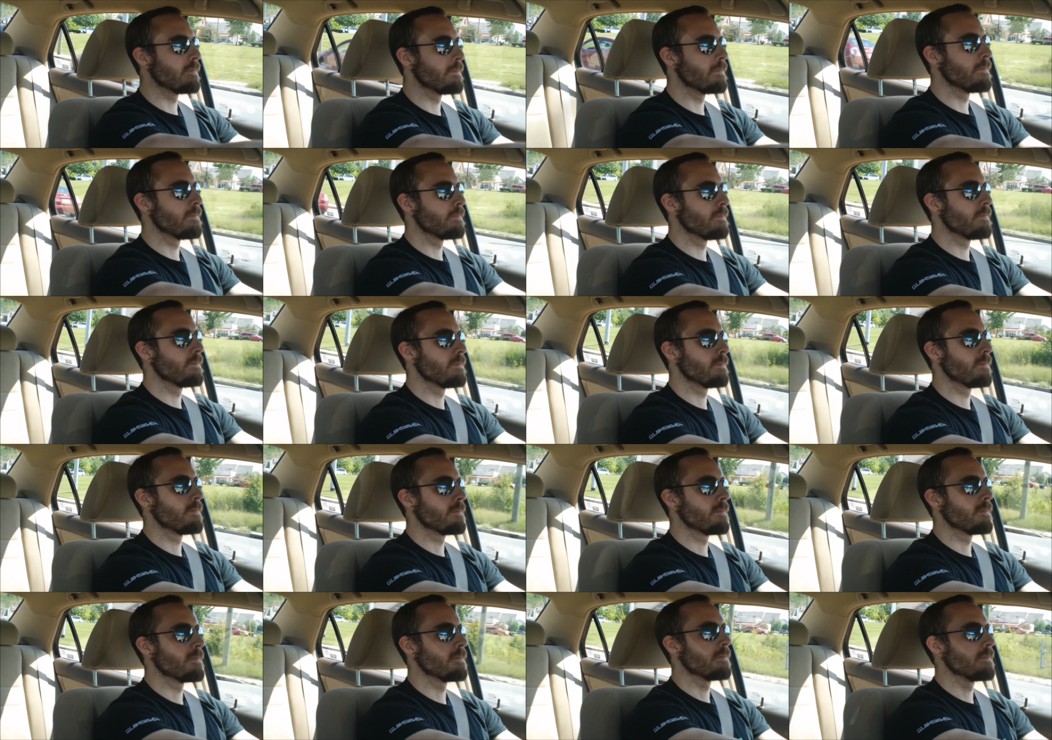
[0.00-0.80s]

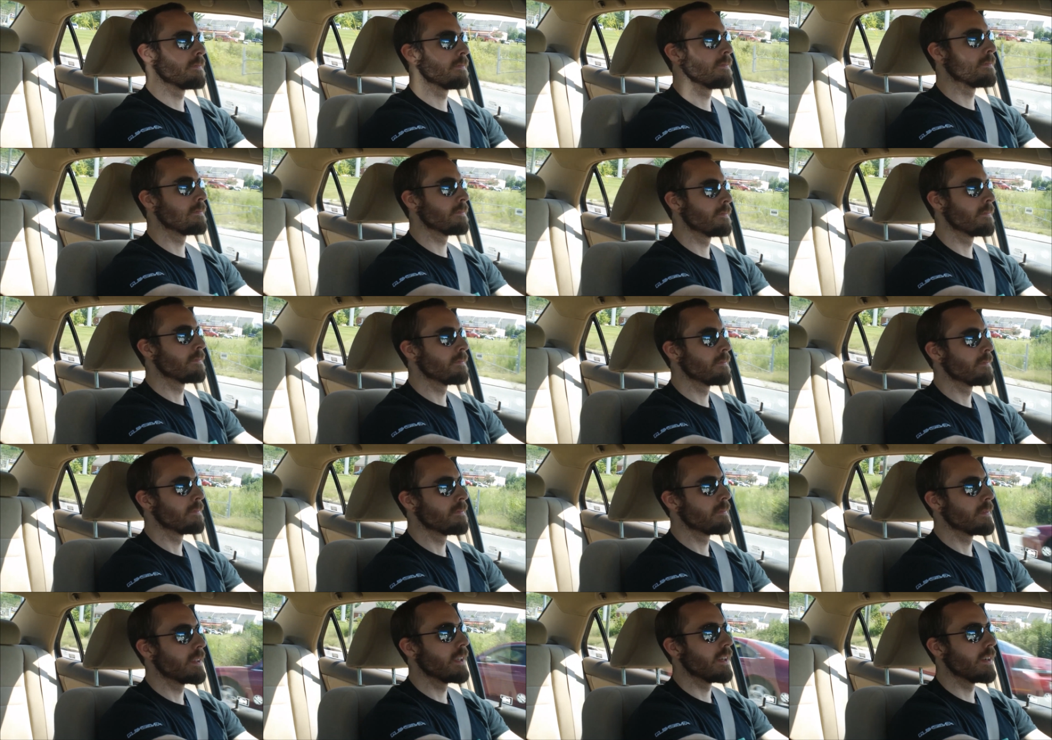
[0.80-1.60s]
suspension is super
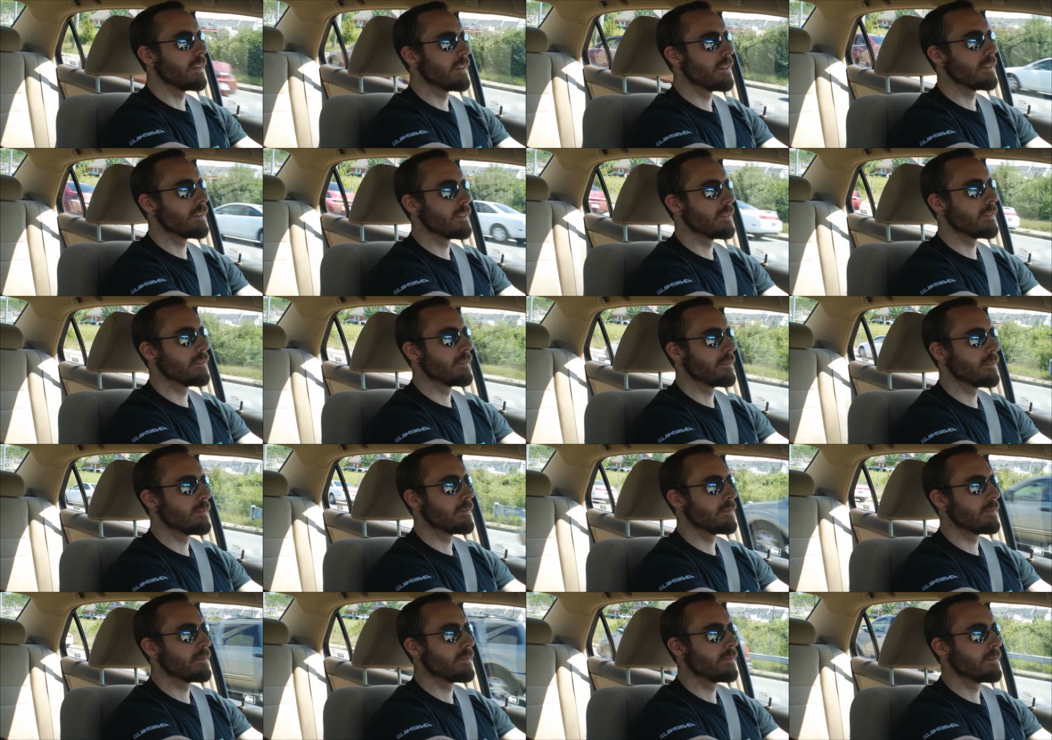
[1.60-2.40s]
low, and oh. they think it's
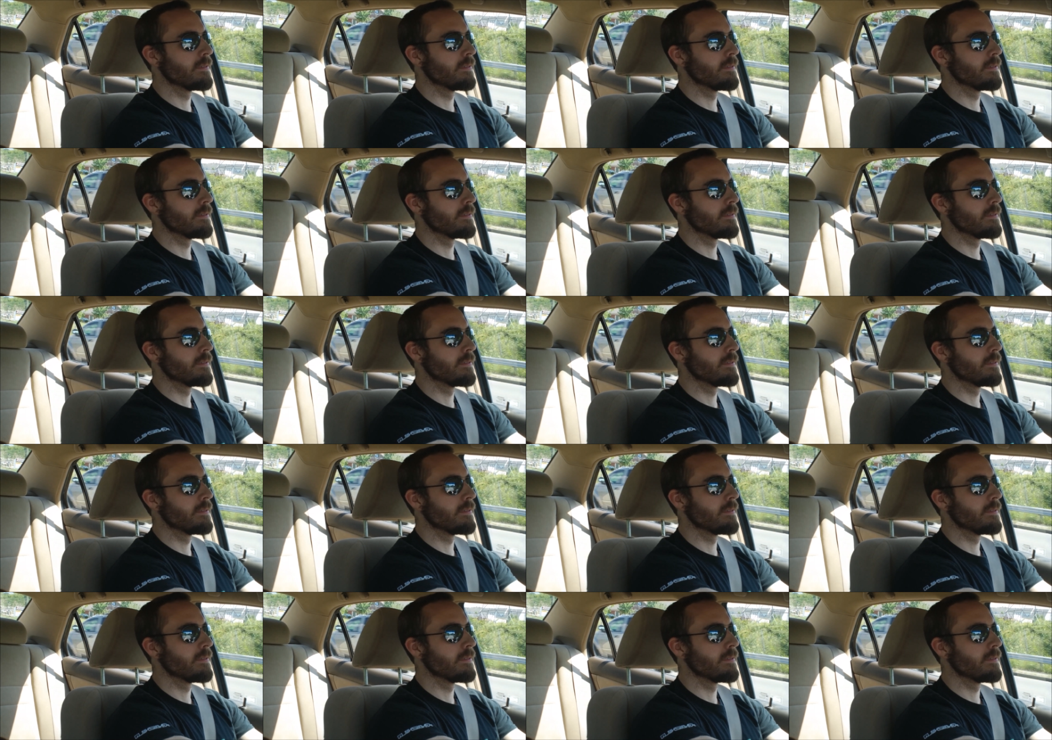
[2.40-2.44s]
really